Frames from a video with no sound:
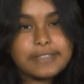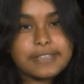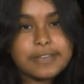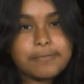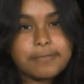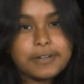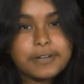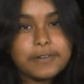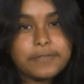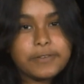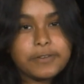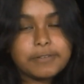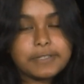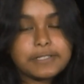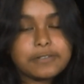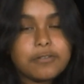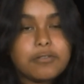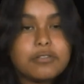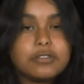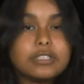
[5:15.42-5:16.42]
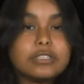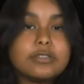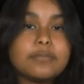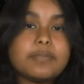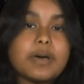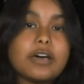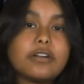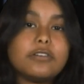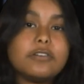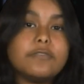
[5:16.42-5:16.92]
I wonder if it was cold in the
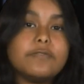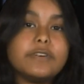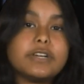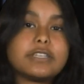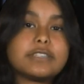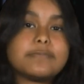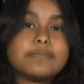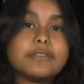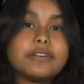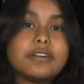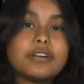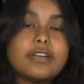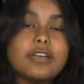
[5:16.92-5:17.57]
Battle of Vicksburg.